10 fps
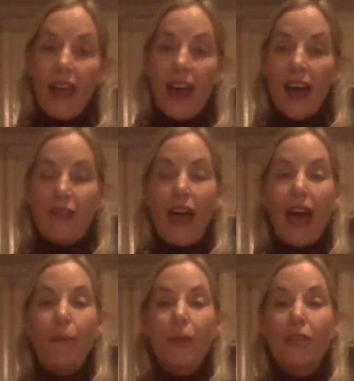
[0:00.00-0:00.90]
have a
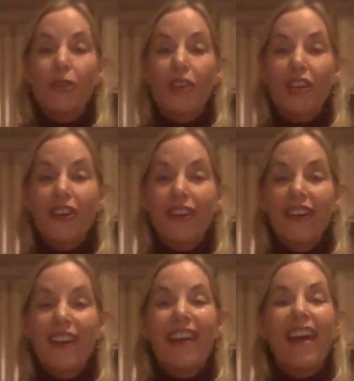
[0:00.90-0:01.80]
happy new year,
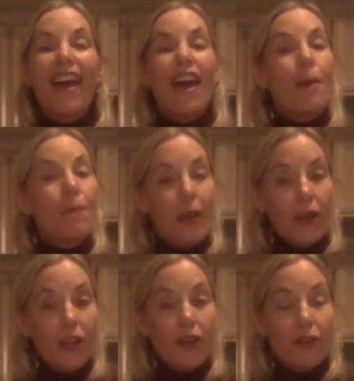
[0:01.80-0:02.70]

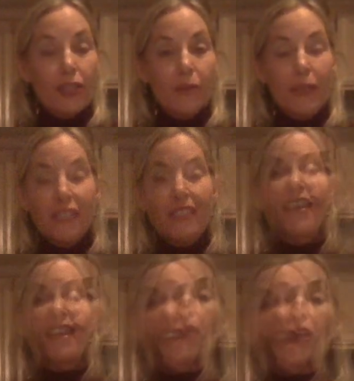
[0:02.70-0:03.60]
Merry Christmas,
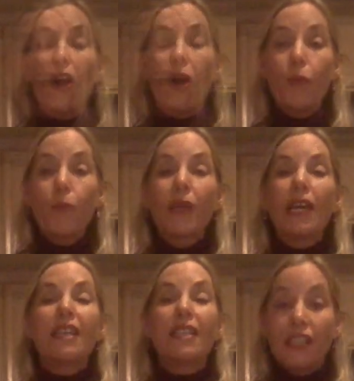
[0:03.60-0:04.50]
and we hope
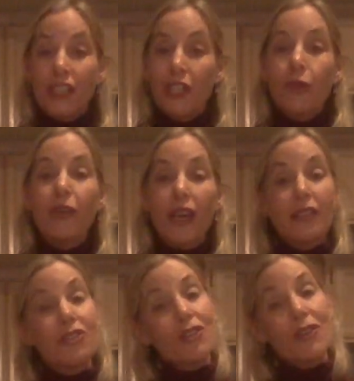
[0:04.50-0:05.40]
to see you
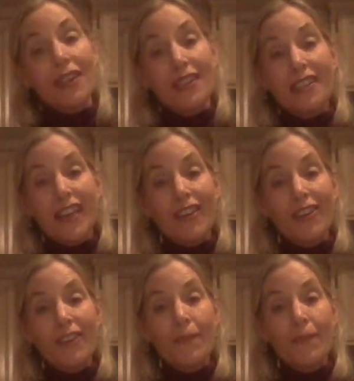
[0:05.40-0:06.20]
next year at the center.